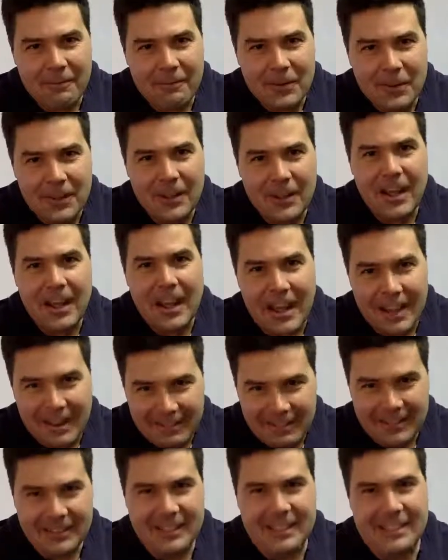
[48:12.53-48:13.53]
full
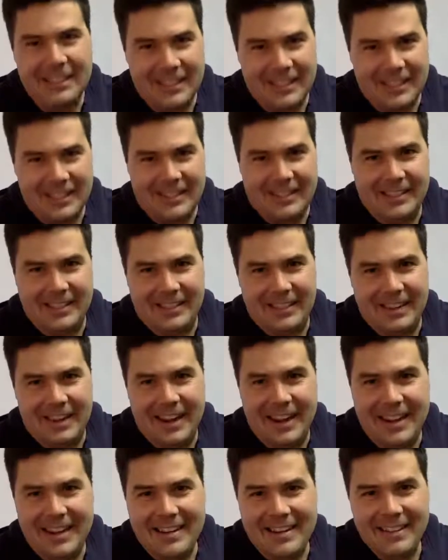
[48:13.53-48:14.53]
on religious, all
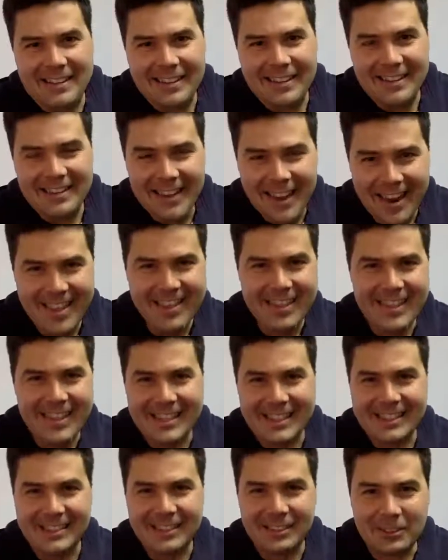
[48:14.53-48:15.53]
right? None of
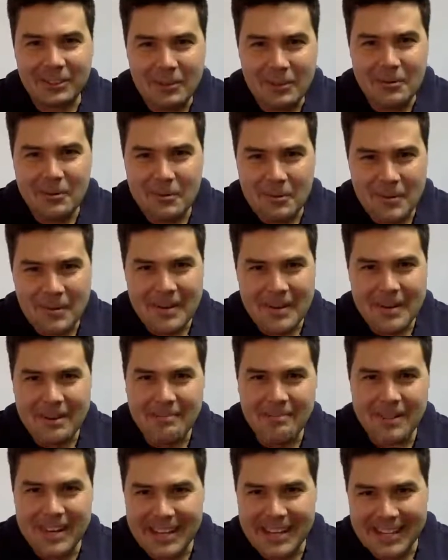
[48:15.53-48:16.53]
this
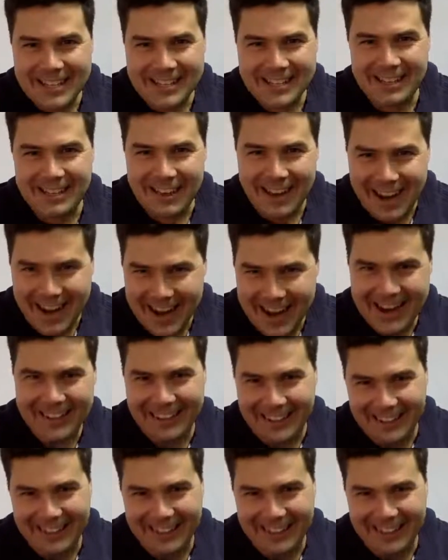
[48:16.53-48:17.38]
lukewarmness, all right?